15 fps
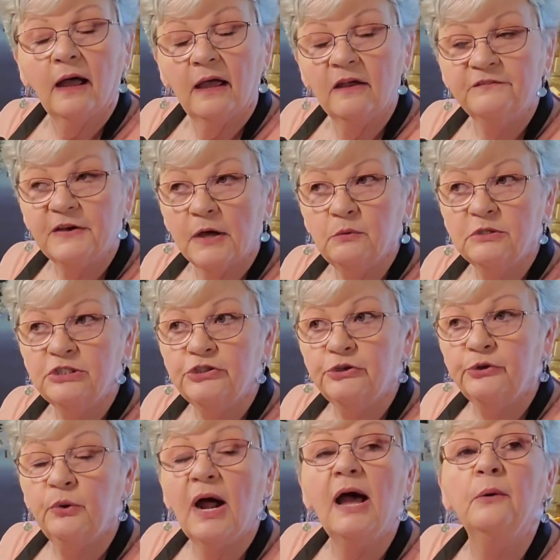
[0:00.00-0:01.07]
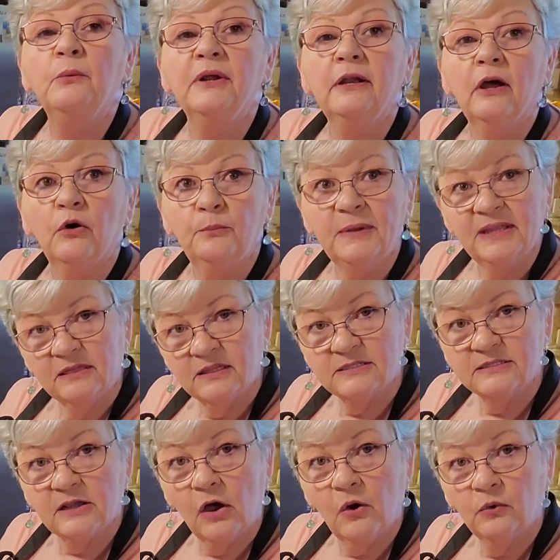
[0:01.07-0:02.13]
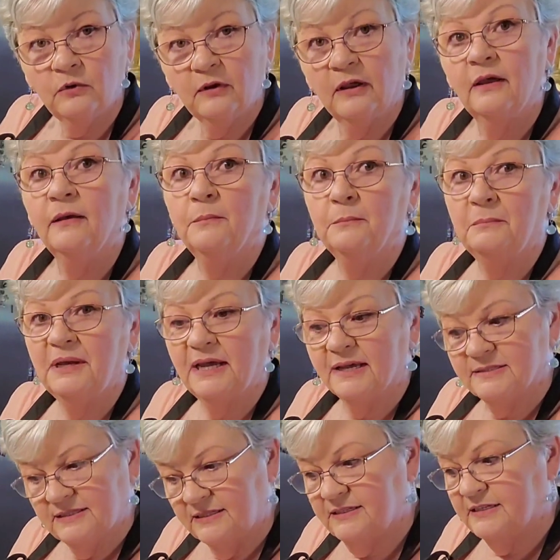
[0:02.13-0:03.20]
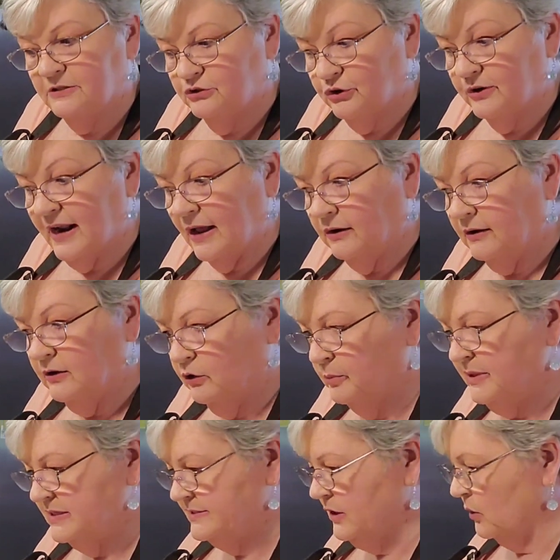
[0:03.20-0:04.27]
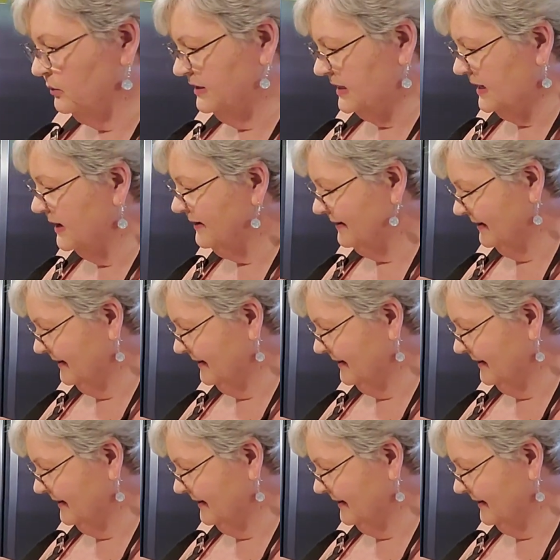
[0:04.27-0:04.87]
If I was you, I would omit the salt because it did turn out a little bit salty.